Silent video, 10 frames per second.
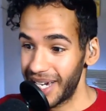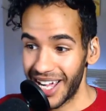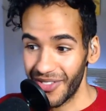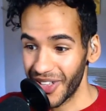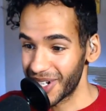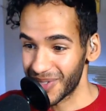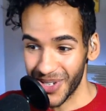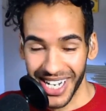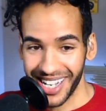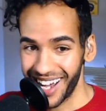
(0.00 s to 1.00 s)
out there is
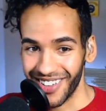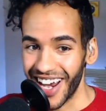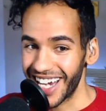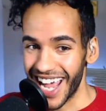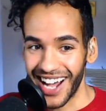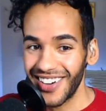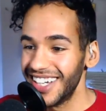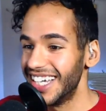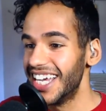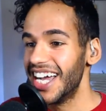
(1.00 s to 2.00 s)
working on it right now.
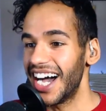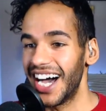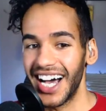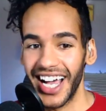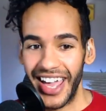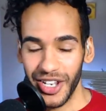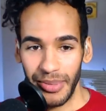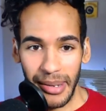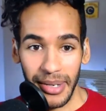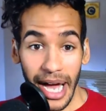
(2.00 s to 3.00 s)
And you'll be
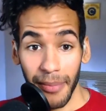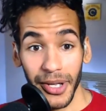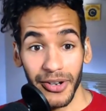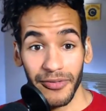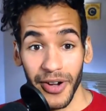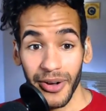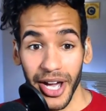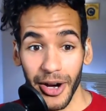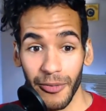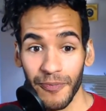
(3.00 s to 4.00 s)
able to upload a
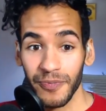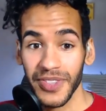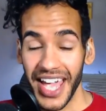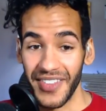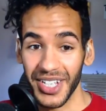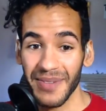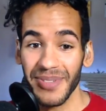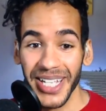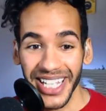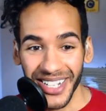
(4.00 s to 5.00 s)
photo and then
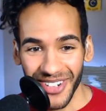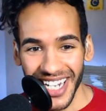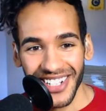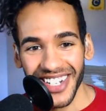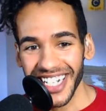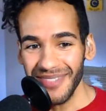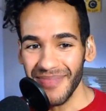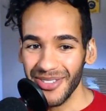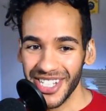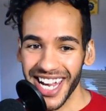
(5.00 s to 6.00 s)
completely render it in
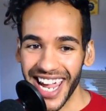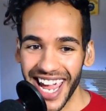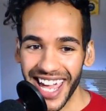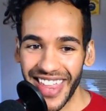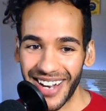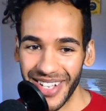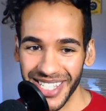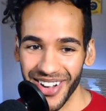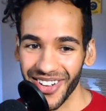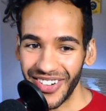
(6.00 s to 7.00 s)
emoji. That'll be
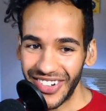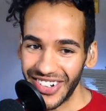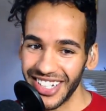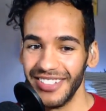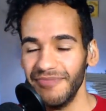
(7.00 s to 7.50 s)
so cool.